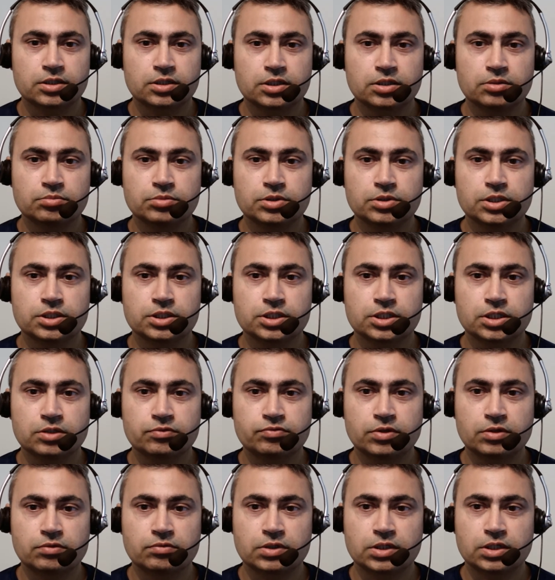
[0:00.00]
combination of
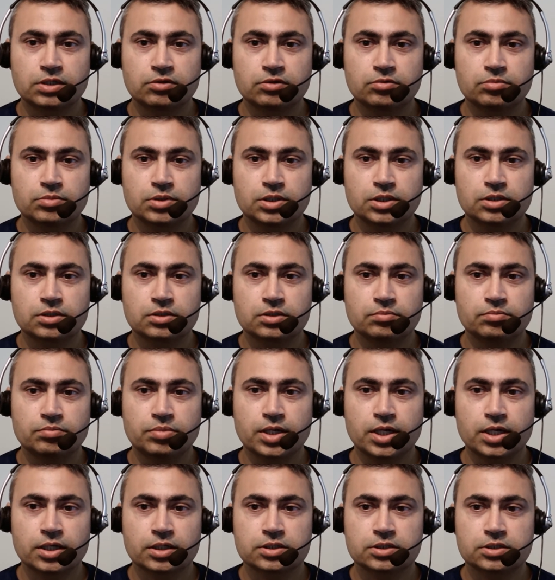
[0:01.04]
our government,
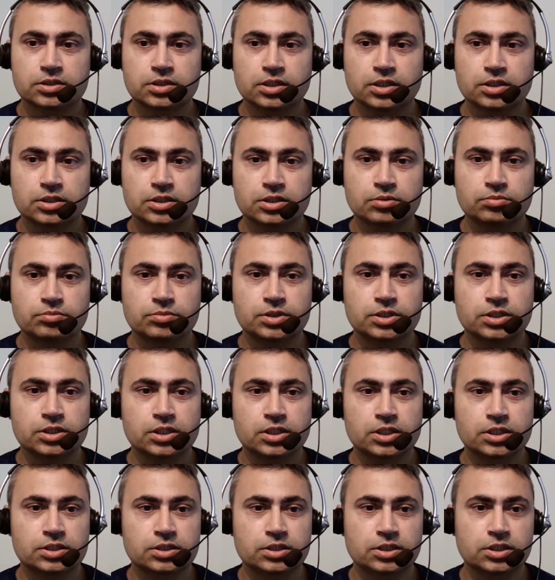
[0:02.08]
banks, and some real
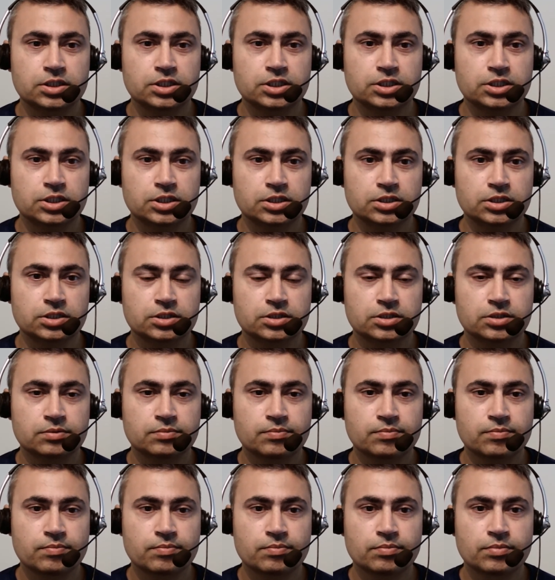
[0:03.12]
estate agents.
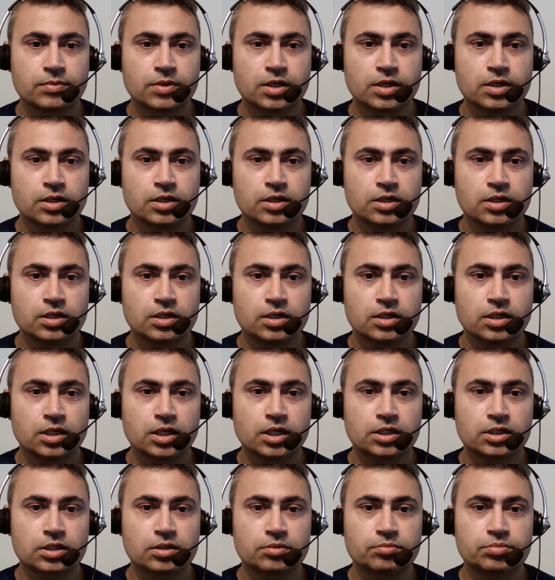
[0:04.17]

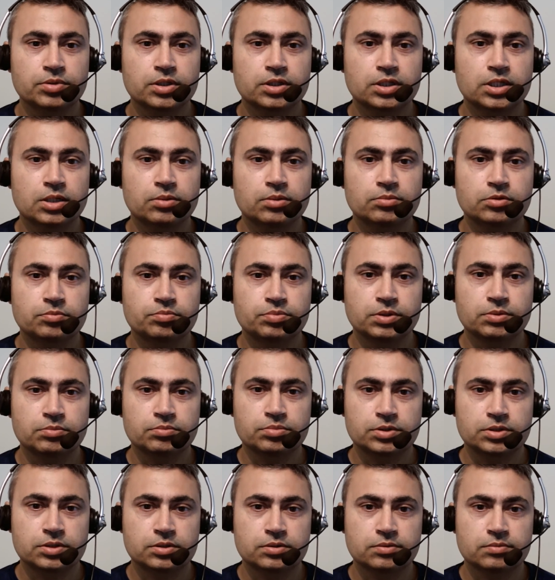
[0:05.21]
I compare them to
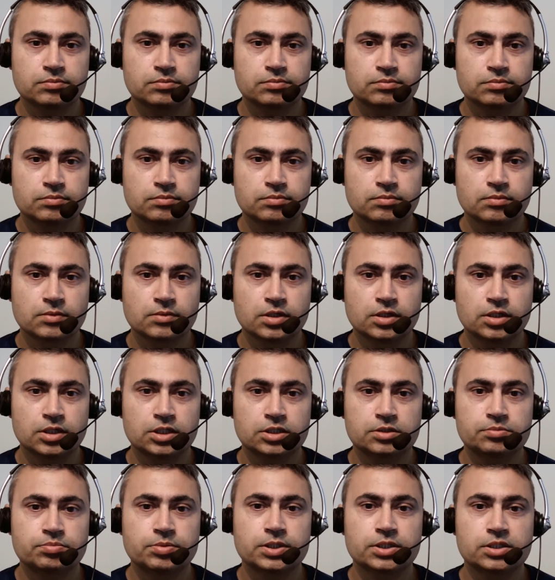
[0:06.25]
pimps,
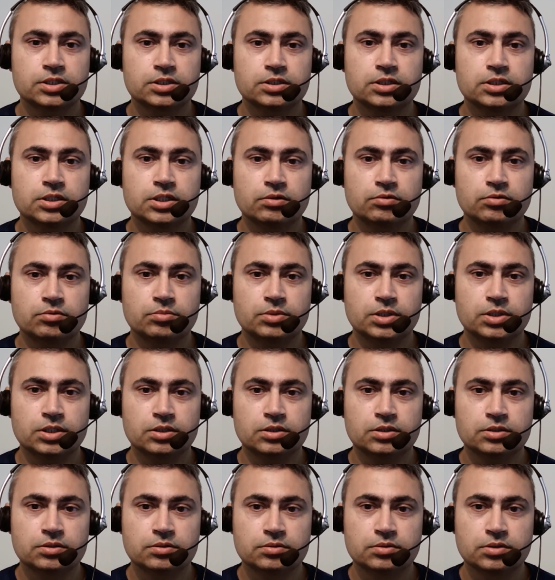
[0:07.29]
especially the
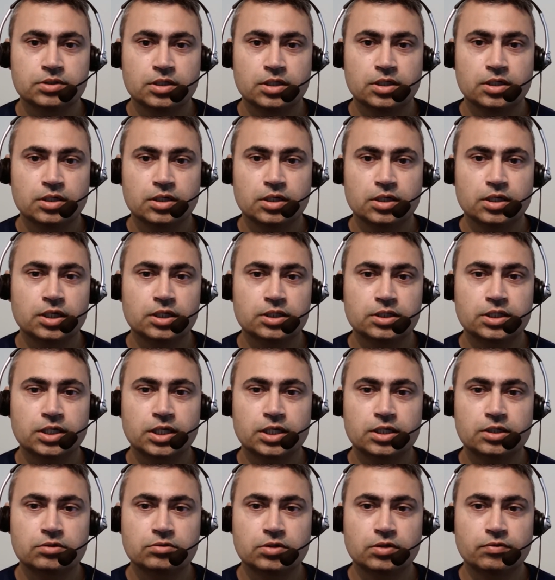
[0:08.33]
government, and
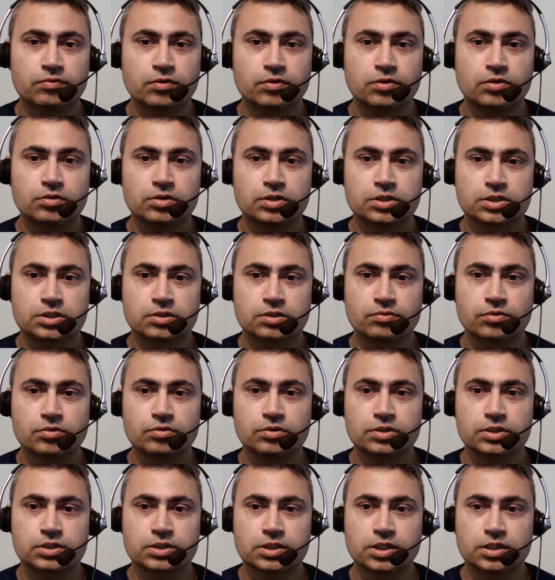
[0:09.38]
that too of
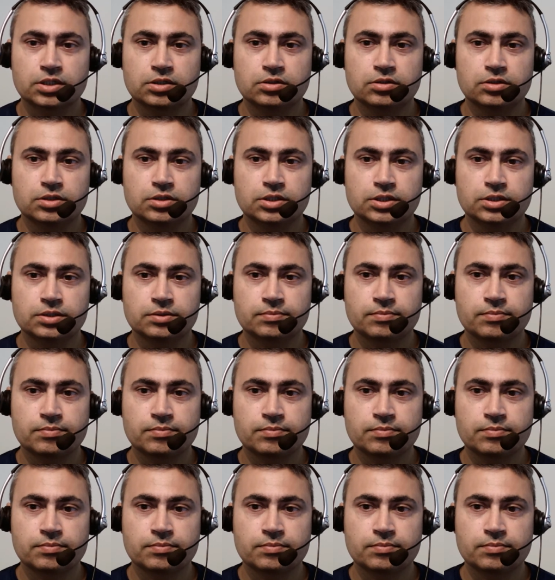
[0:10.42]
lowest category.